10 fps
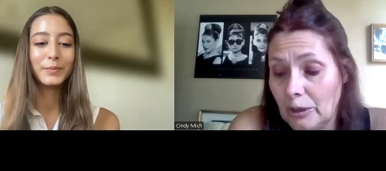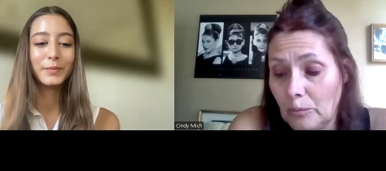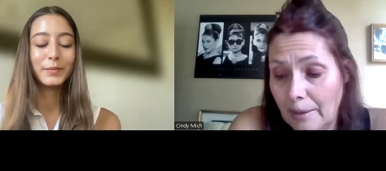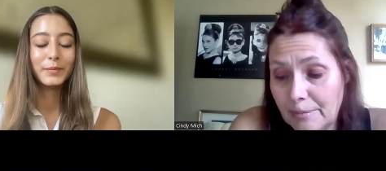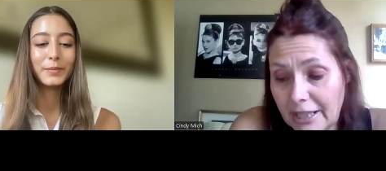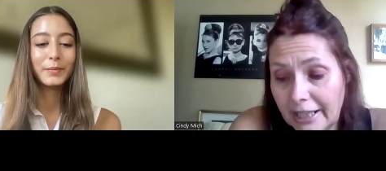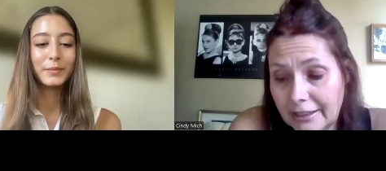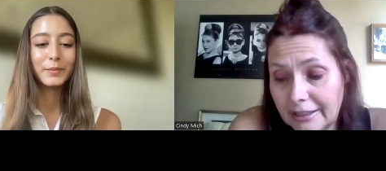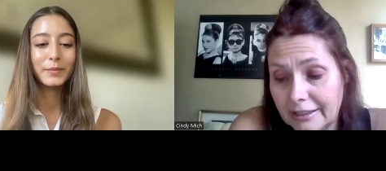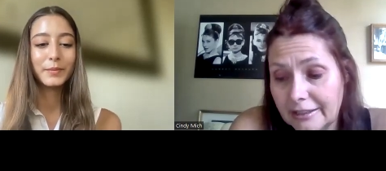Speaker 1: Her
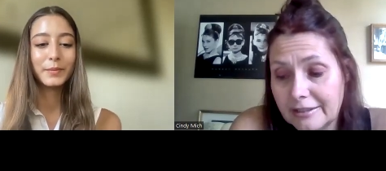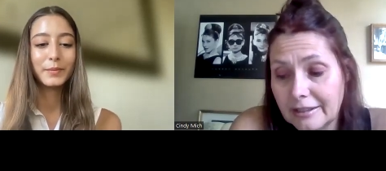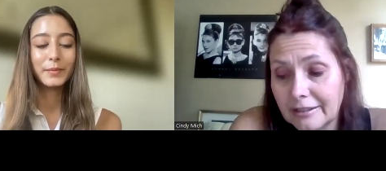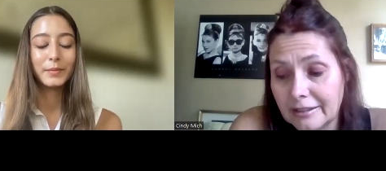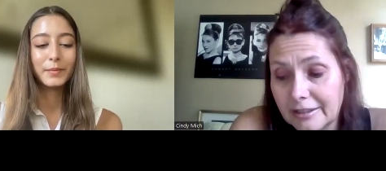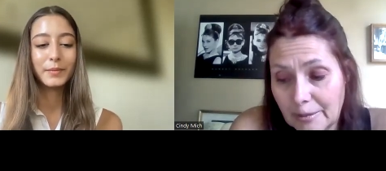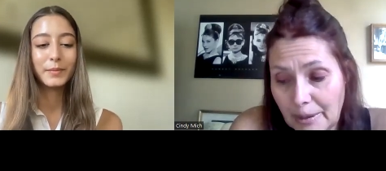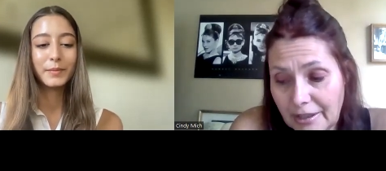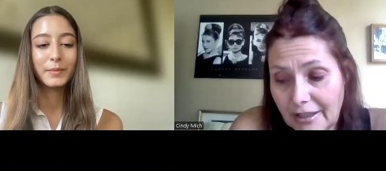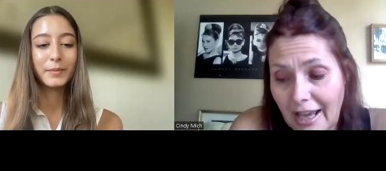website is
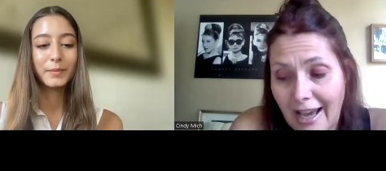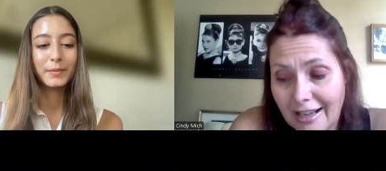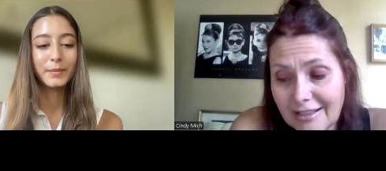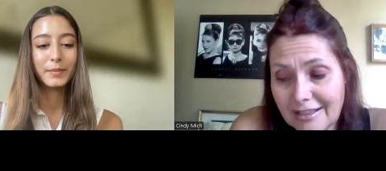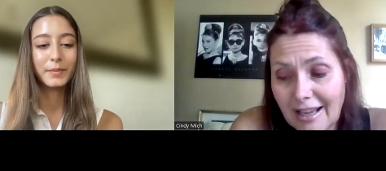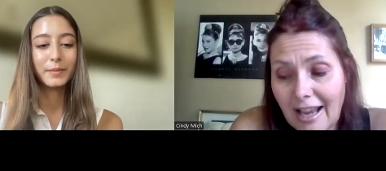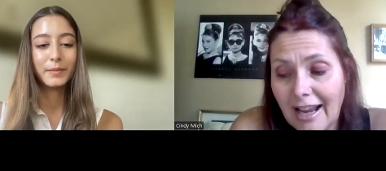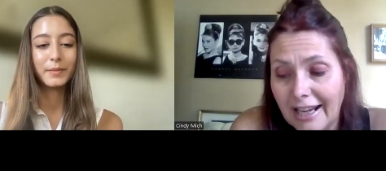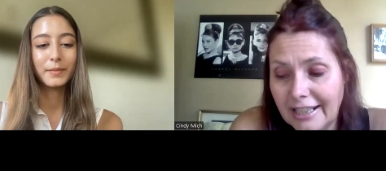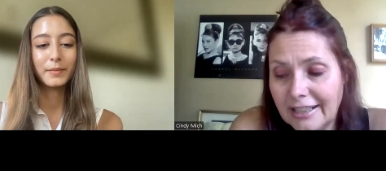Elizabeth S
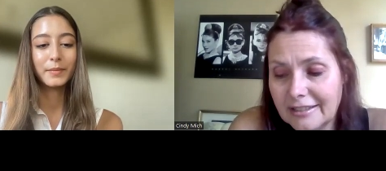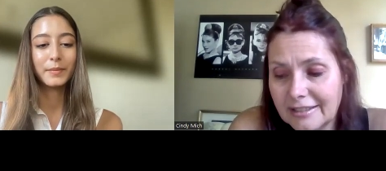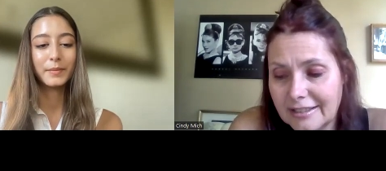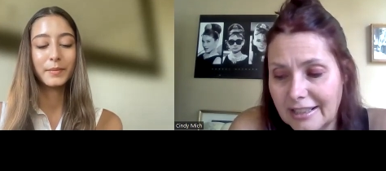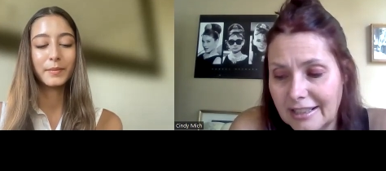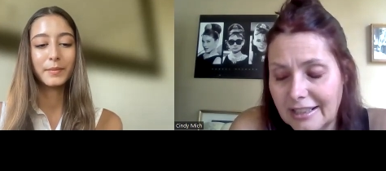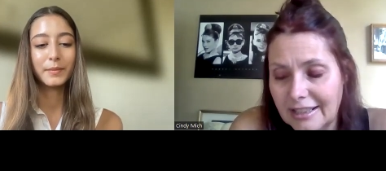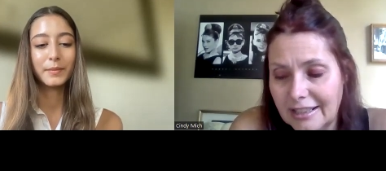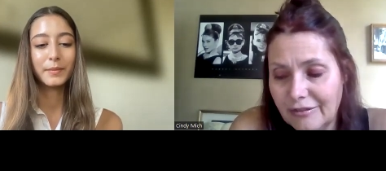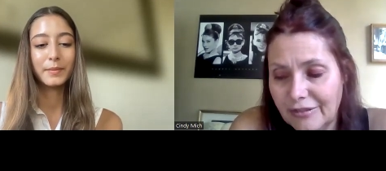A C
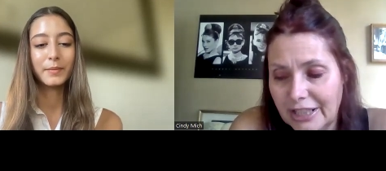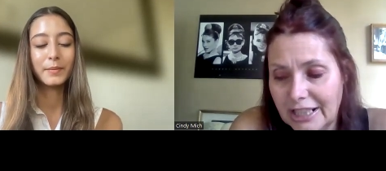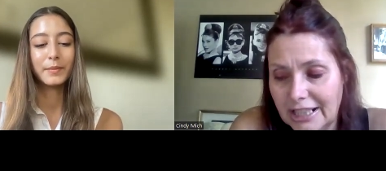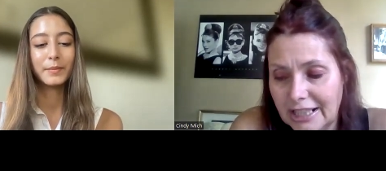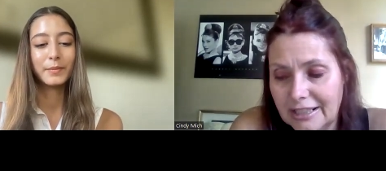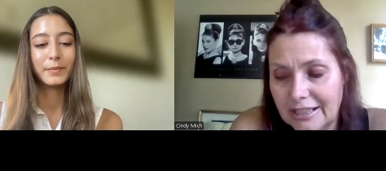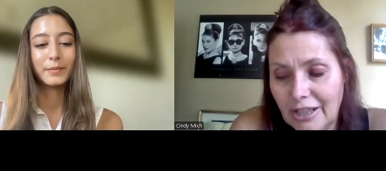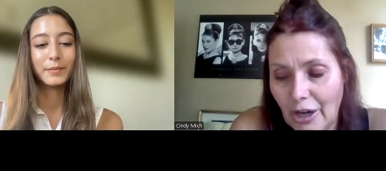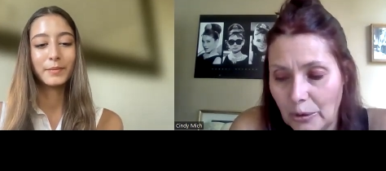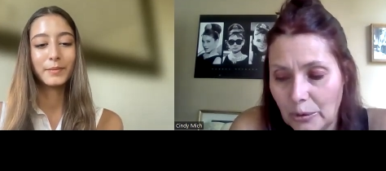E V E
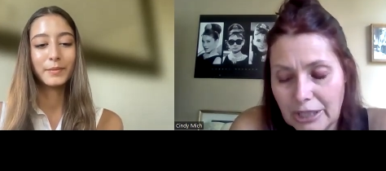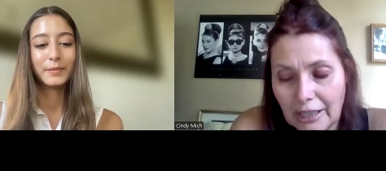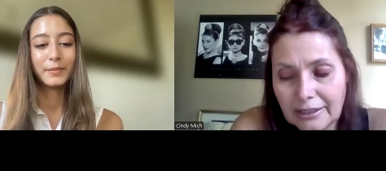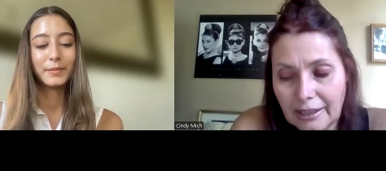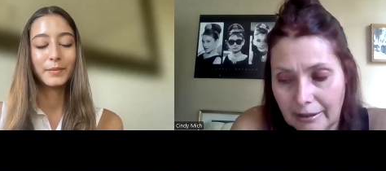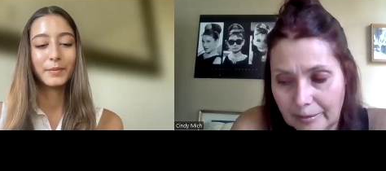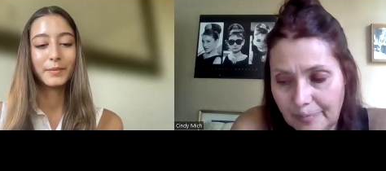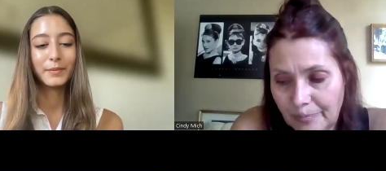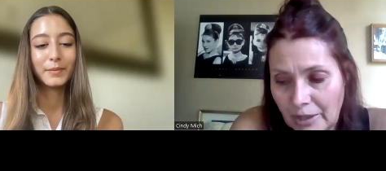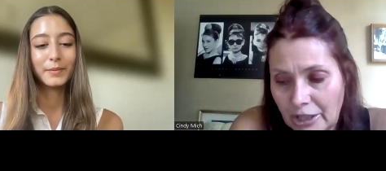D O dot
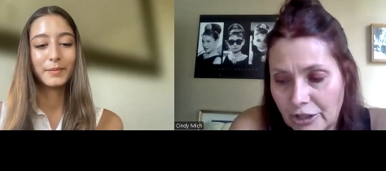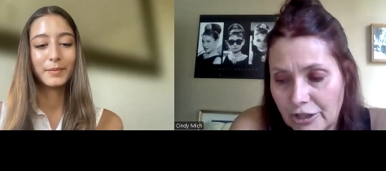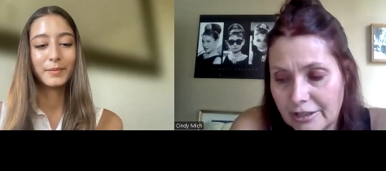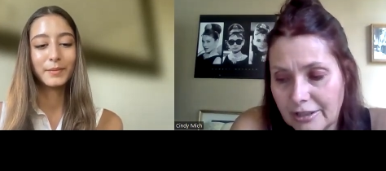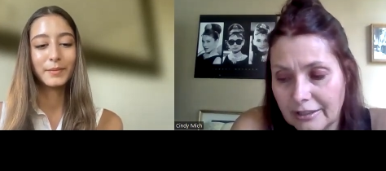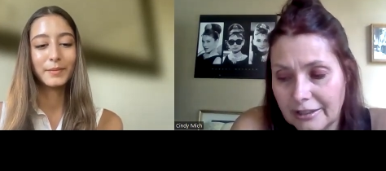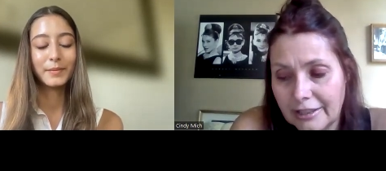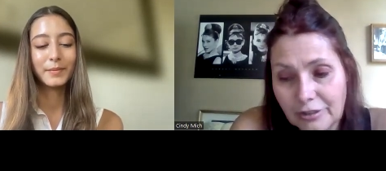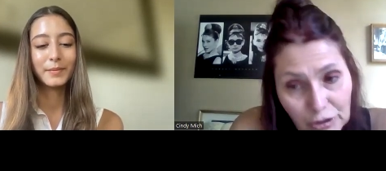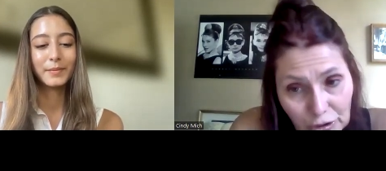com. She is on
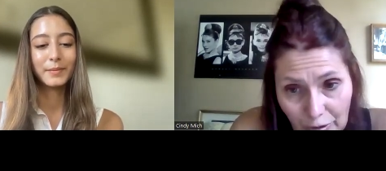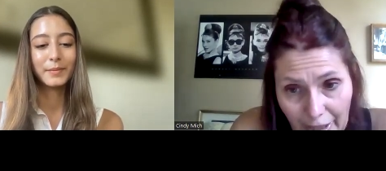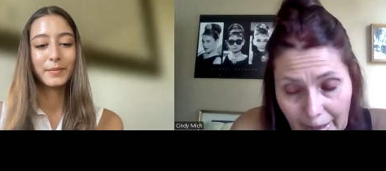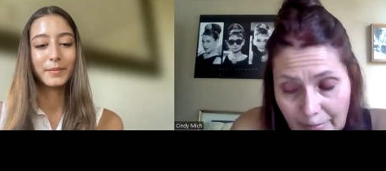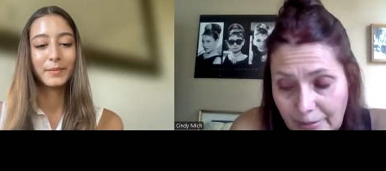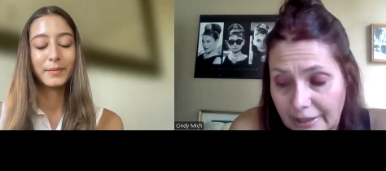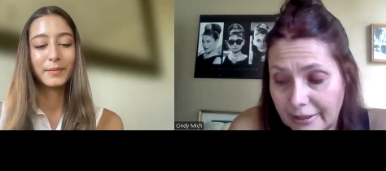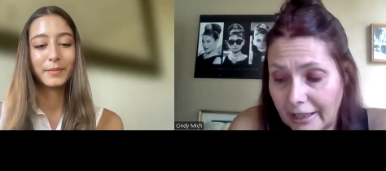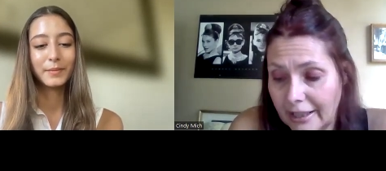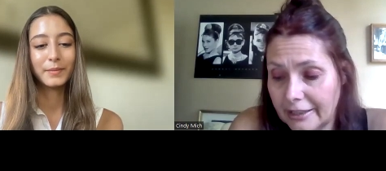Instagram,
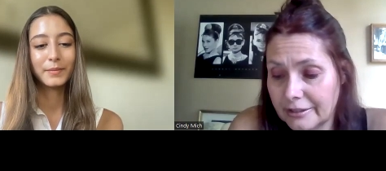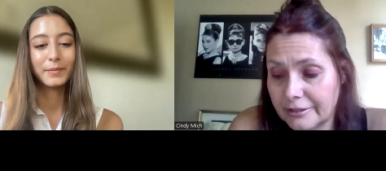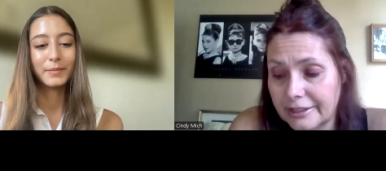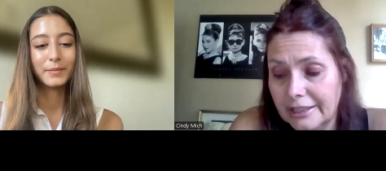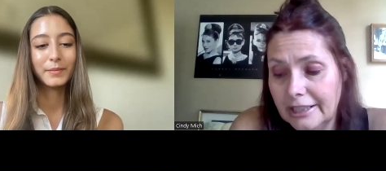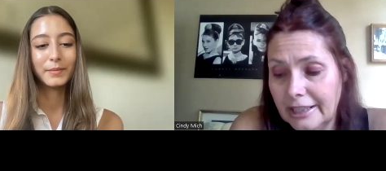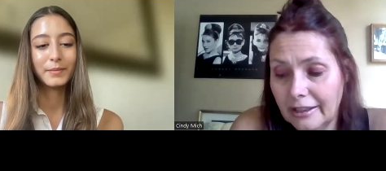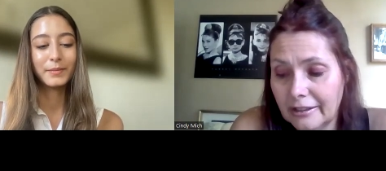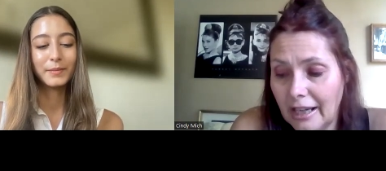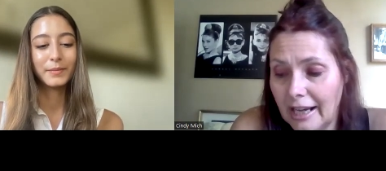and that handle is E
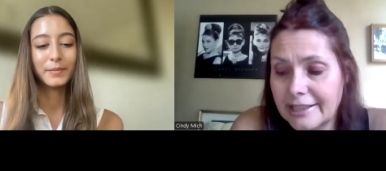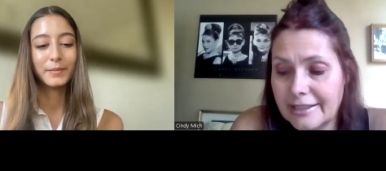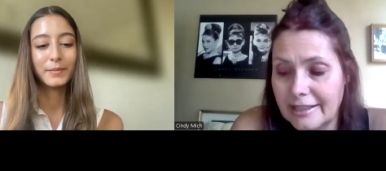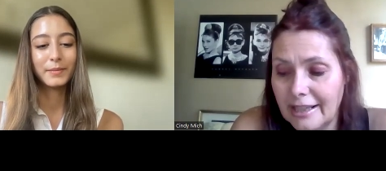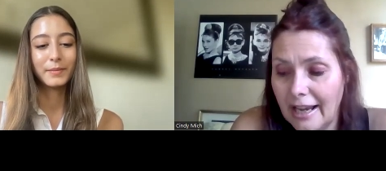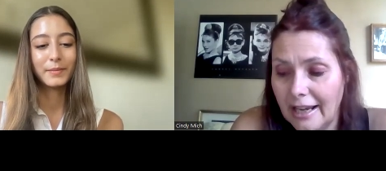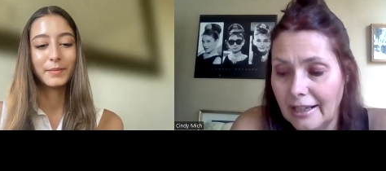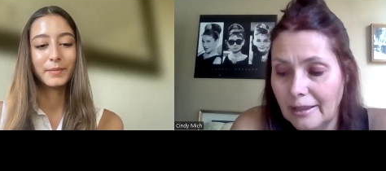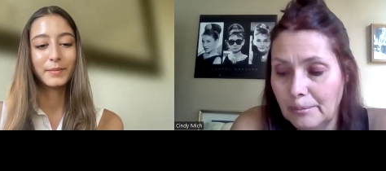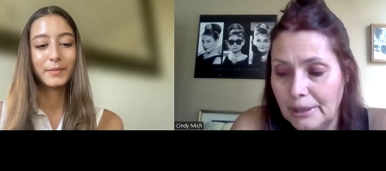L I Z
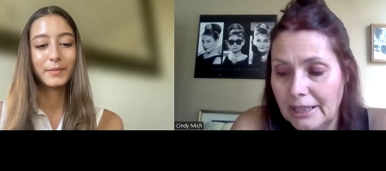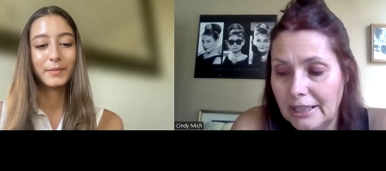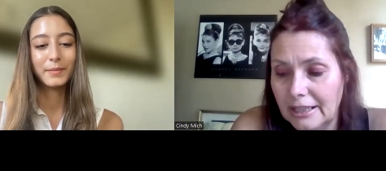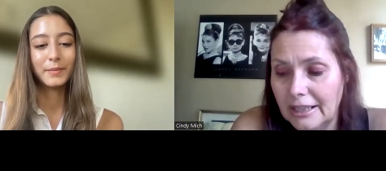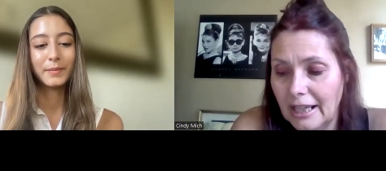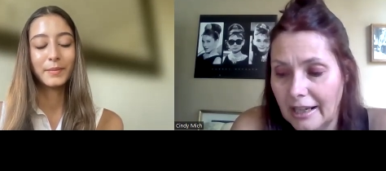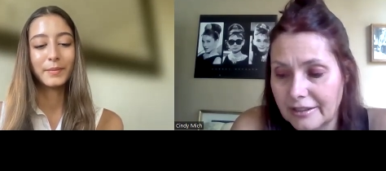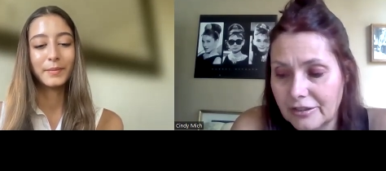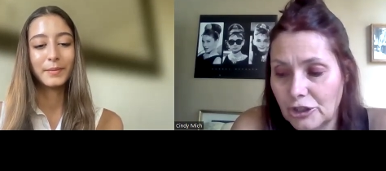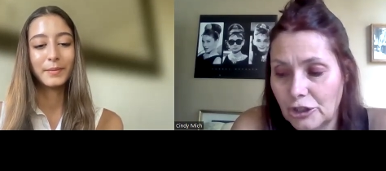A B E
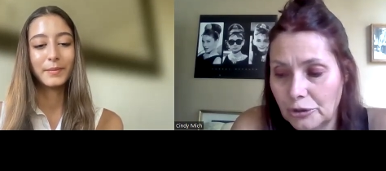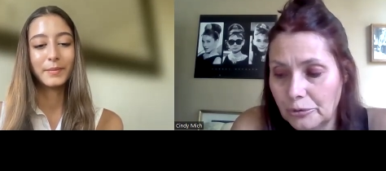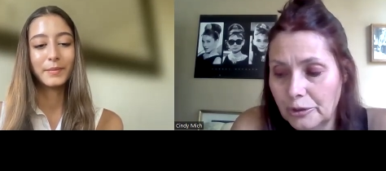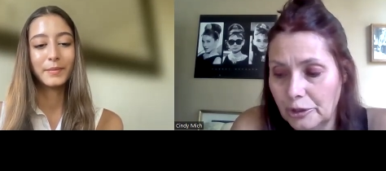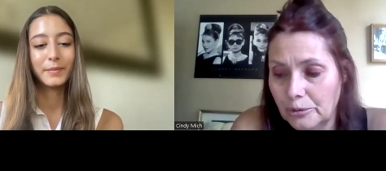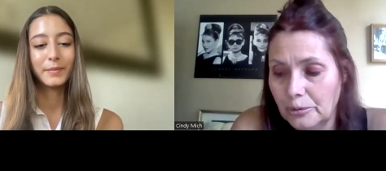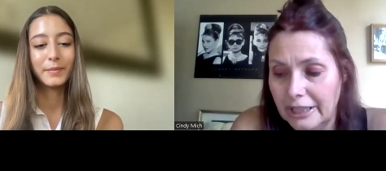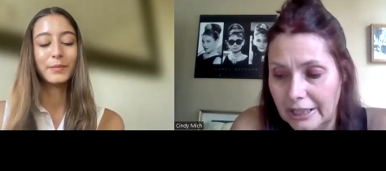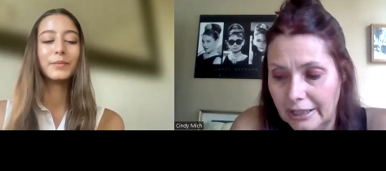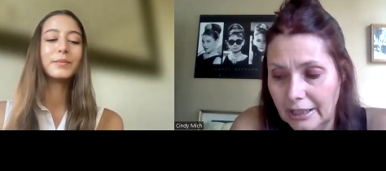S Q U
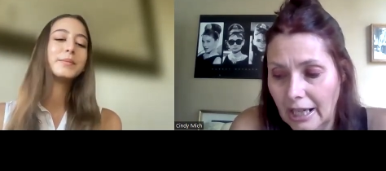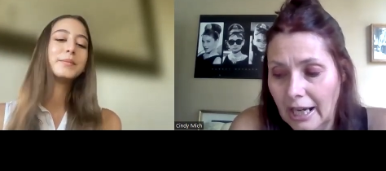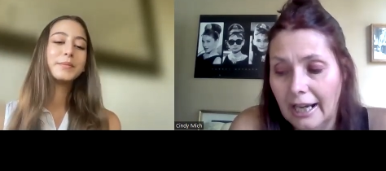E.